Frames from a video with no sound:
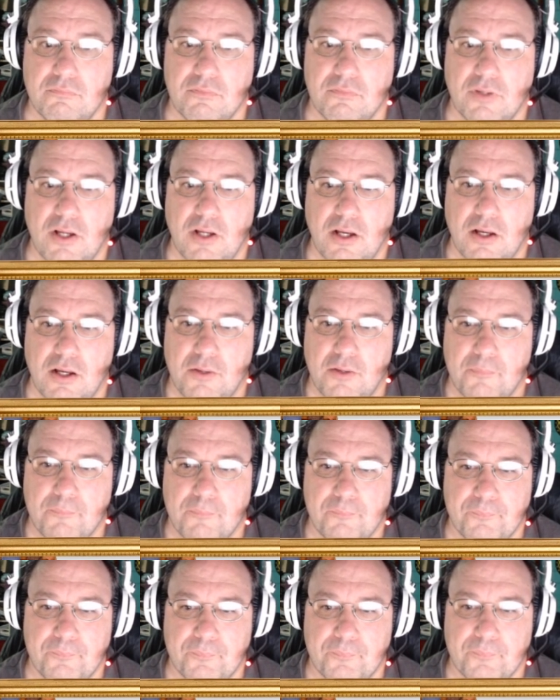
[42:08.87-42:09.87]
um,
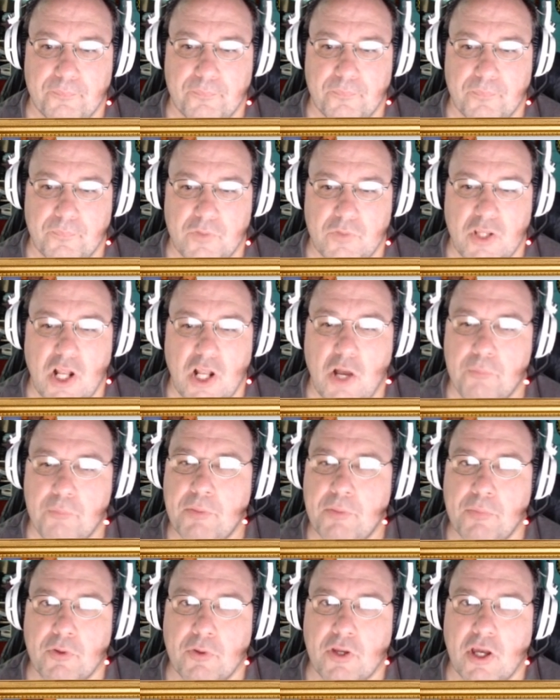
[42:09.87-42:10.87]
you know,
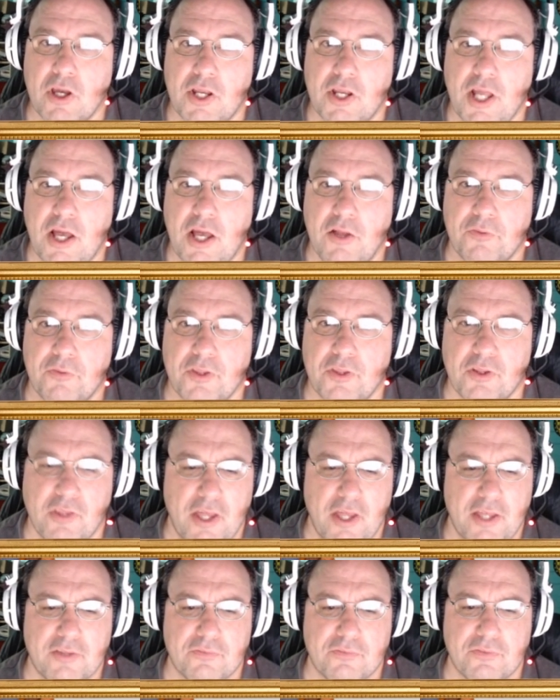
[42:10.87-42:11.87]
people cut out, they're
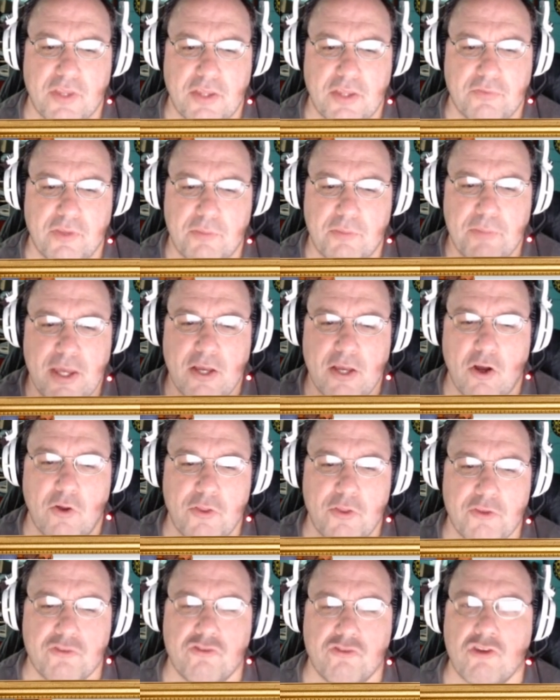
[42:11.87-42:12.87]
like, they, they make all
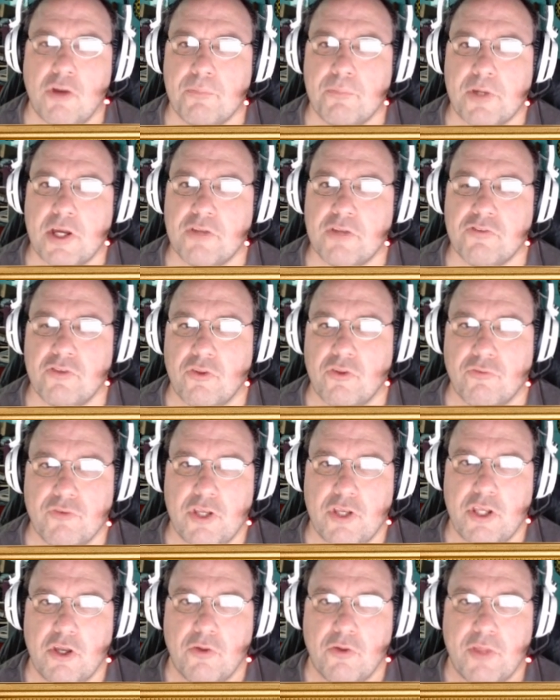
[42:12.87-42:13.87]
these jump cuts in their
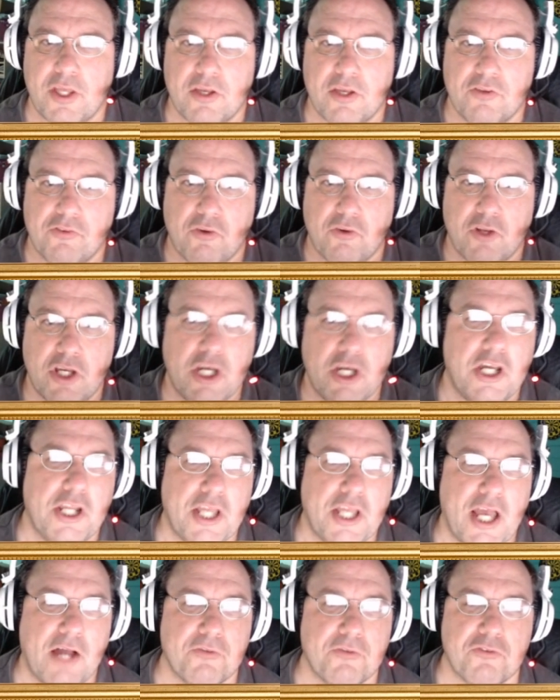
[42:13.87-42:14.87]
video because they, are
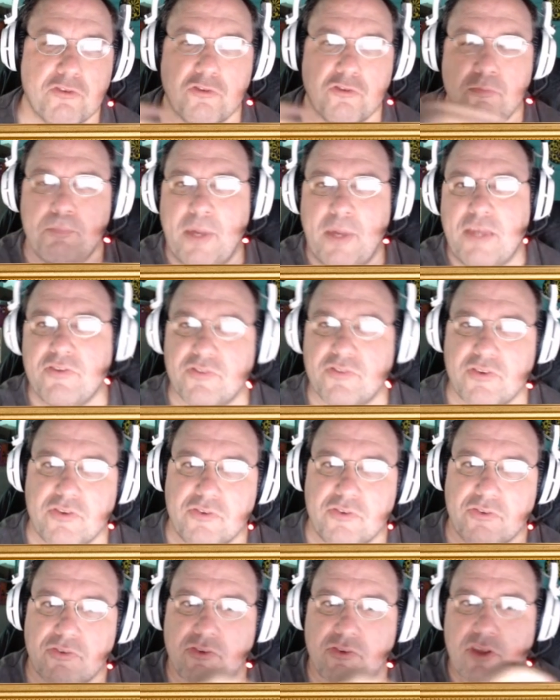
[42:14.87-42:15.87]
cutting out
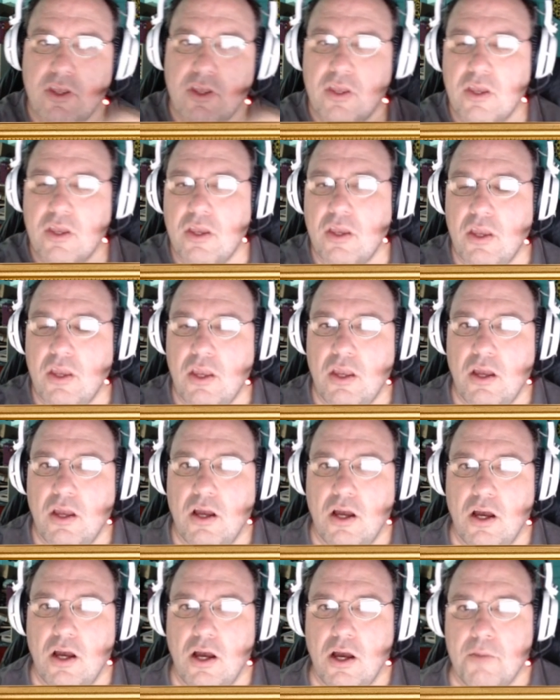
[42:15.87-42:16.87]
spaces
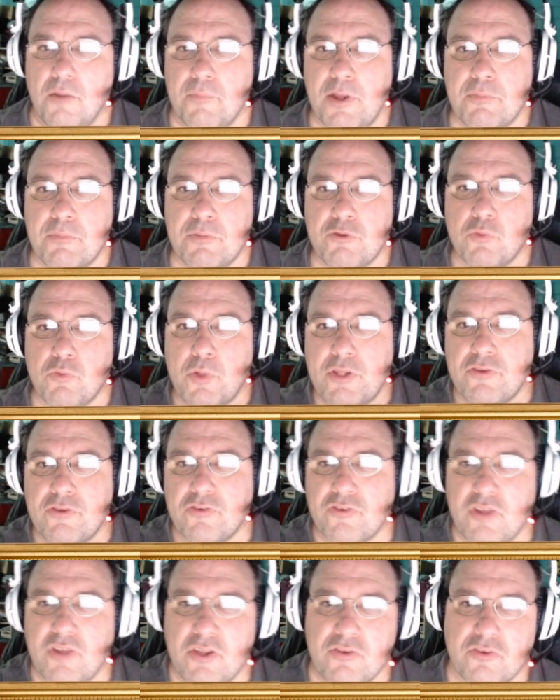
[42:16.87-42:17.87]
um, in between
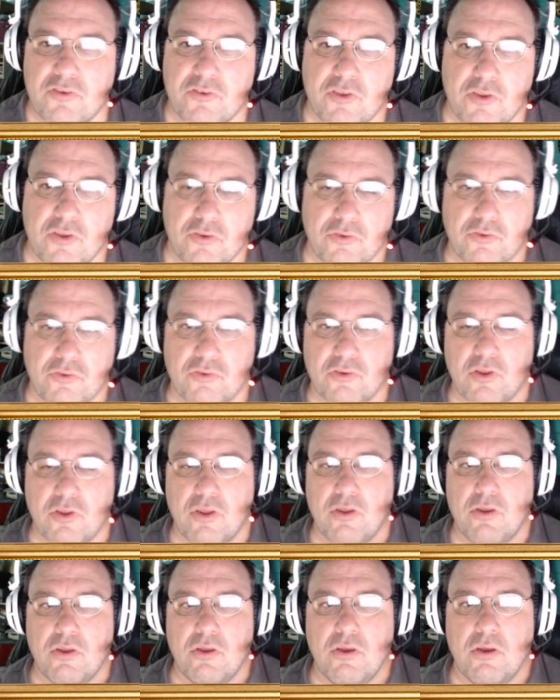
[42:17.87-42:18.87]
sentences.
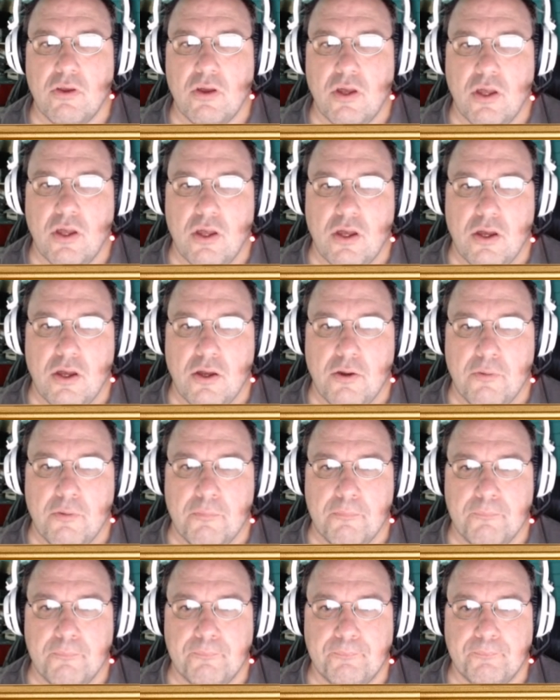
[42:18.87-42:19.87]
Um,